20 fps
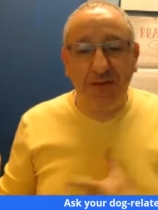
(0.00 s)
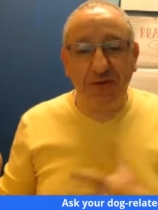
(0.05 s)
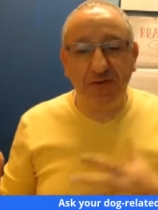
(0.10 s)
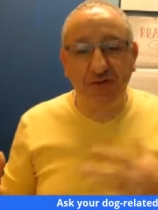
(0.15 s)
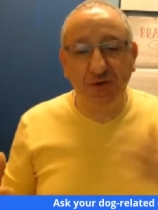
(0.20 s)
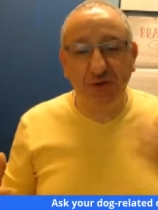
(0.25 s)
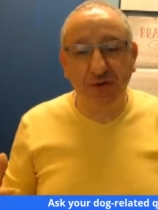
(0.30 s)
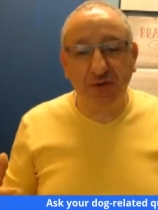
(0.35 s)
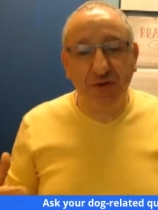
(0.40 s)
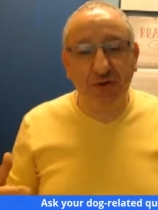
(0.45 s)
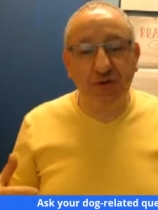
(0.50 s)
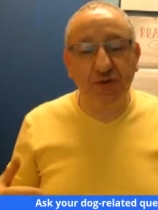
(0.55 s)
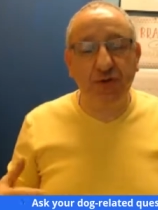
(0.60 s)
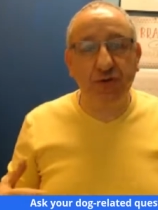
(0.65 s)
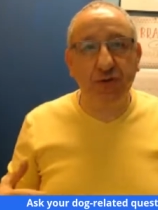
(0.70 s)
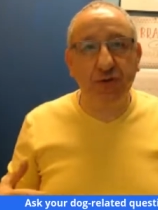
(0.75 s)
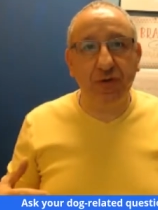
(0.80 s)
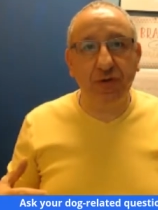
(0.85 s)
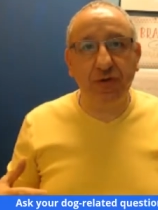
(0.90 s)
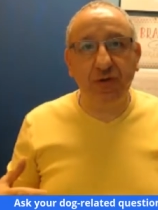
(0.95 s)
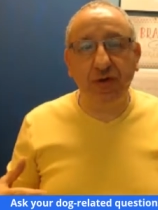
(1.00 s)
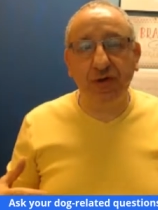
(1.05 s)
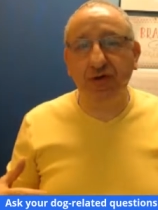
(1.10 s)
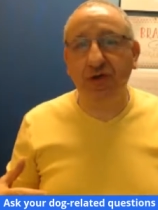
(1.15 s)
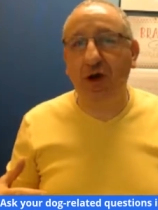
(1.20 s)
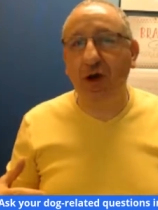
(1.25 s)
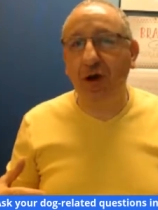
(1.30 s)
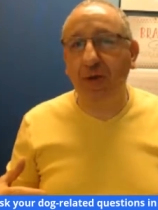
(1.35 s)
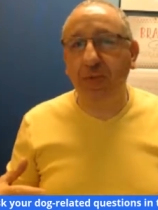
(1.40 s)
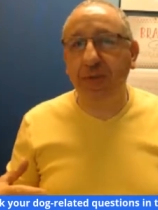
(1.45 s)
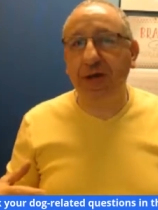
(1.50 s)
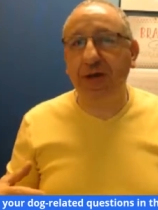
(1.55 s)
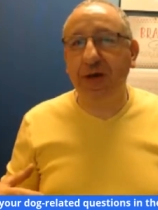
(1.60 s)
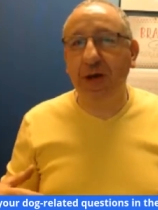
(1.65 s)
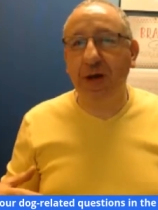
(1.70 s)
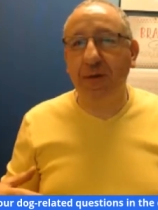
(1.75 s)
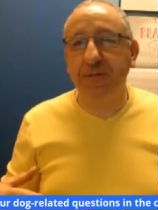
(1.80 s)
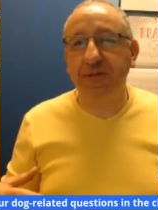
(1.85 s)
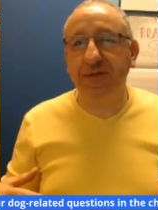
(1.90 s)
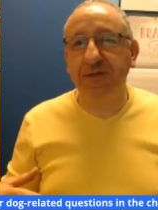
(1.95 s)
So you, your dog
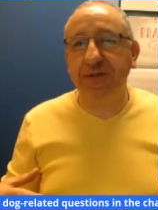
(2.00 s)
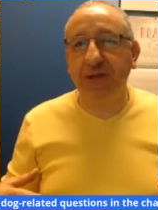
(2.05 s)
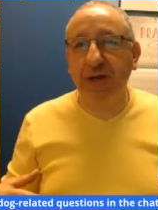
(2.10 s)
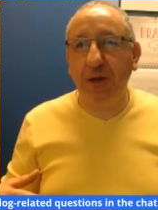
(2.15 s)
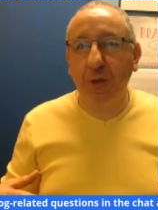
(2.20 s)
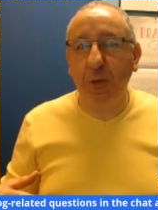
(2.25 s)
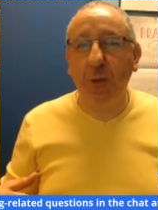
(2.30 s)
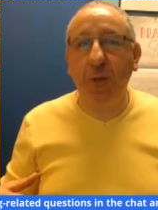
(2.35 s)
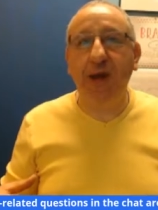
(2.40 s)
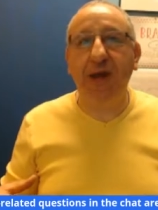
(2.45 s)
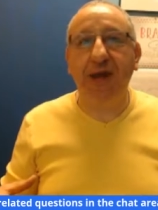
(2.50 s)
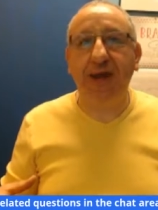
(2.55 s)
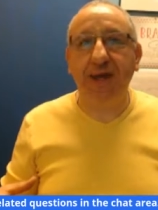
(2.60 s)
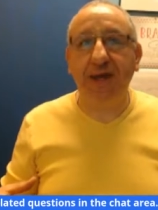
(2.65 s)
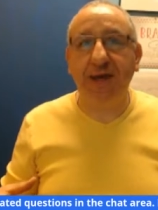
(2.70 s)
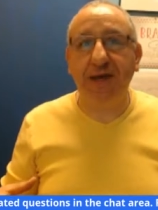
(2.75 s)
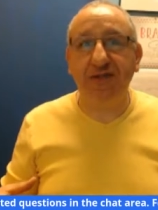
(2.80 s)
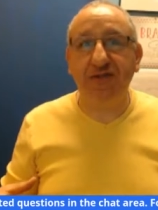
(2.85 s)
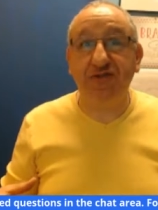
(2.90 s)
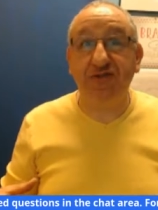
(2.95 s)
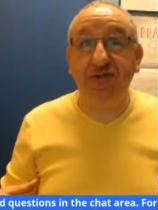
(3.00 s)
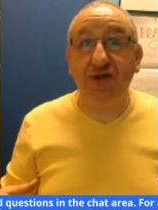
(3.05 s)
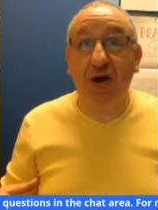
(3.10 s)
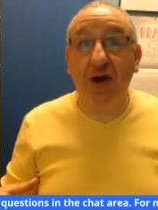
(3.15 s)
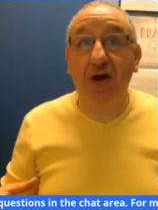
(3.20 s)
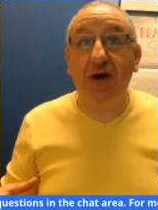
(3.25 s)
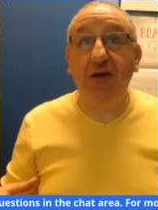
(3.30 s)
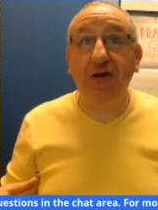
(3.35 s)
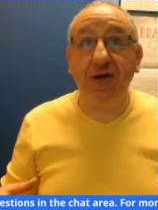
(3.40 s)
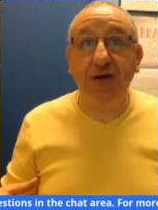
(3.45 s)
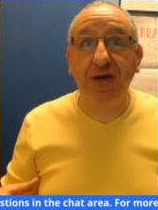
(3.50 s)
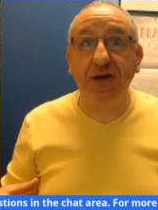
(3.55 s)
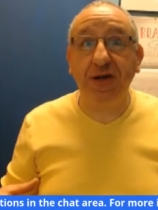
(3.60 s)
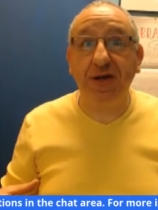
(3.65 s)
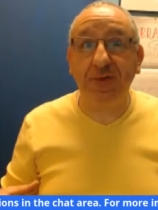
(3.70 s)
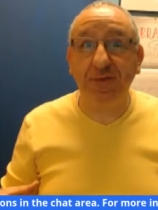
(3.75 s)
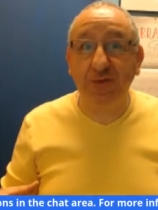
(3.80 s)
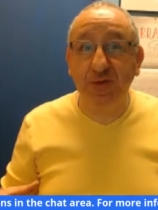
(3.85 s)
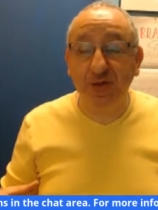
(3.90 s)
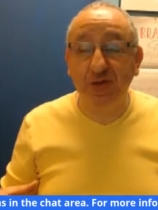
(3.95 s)
becomes, in a way, a drug
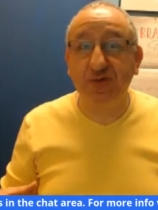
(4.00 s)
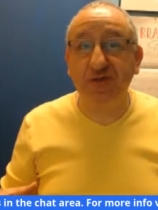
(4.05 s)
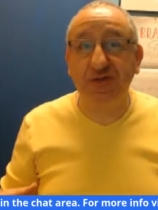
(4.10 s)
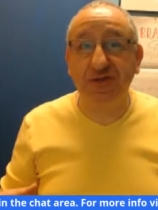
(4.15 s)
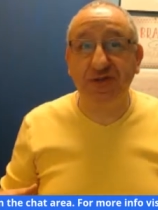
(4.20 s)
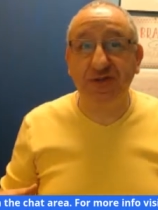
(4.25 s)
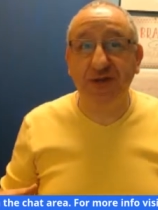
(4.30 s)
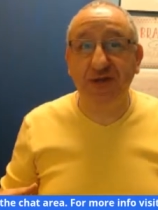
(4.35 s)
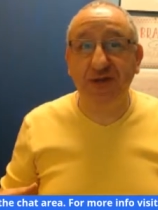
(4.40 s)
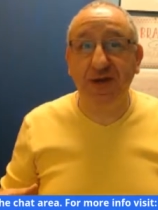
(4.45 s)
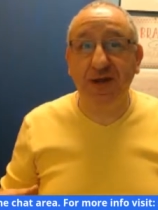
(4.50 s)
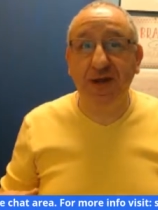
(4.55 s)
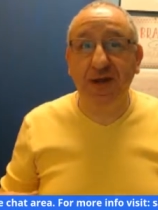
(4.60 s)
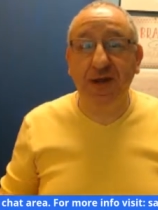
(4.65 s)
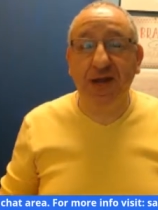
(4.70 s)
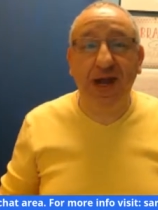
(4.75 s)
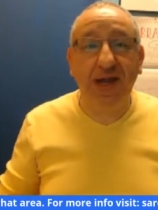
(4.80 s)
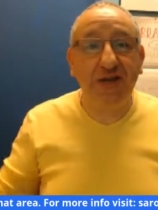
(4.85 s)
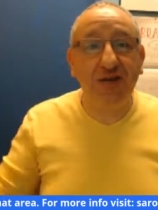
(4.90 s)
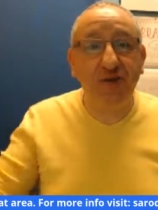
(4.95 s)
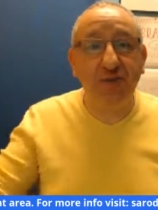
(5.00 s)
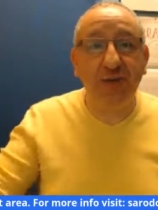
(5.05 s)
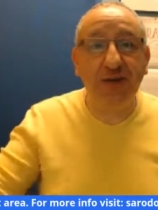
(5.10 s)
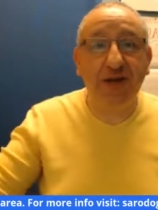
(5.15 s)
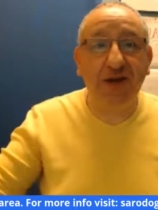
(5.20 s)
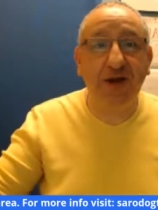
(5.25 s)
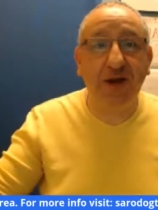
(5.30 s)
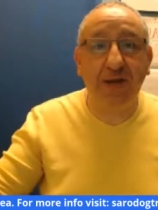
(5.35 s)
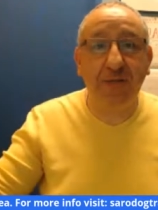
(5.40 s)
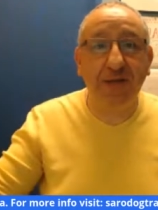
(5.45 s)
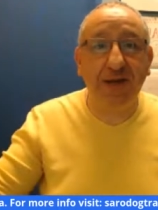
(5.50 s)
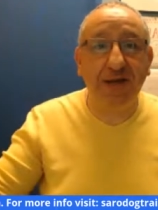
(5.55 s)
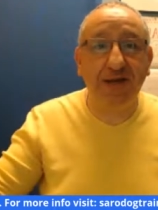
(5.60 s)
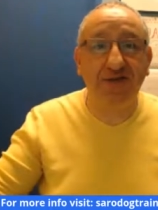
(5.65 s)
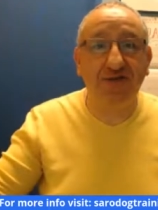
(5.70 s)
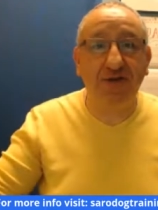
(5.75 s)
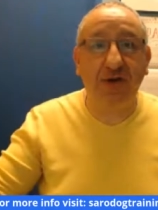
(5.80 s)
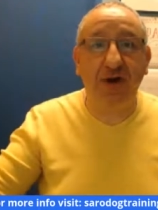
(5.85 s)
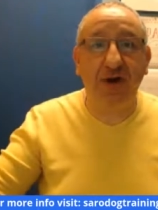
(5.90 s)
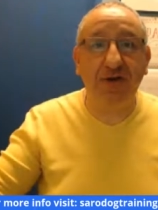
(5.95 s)
abuser and you become a
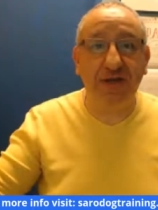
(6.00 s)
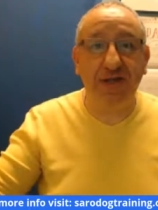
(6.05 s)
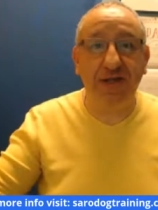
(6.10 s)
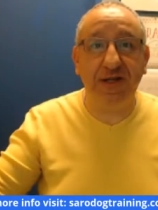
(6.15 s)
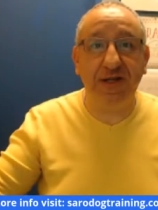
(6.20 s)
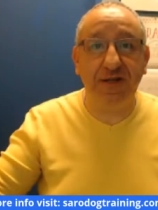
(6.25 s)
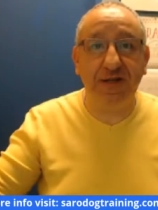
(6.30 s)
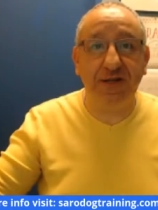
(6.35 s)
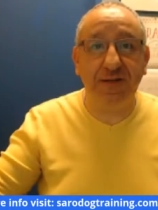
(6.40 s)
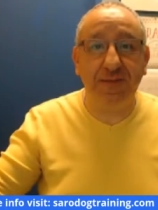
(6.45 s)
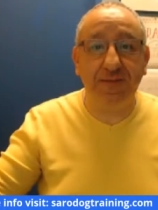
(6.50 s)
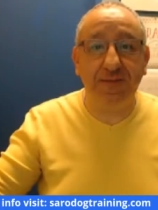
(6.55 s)
drug dealer.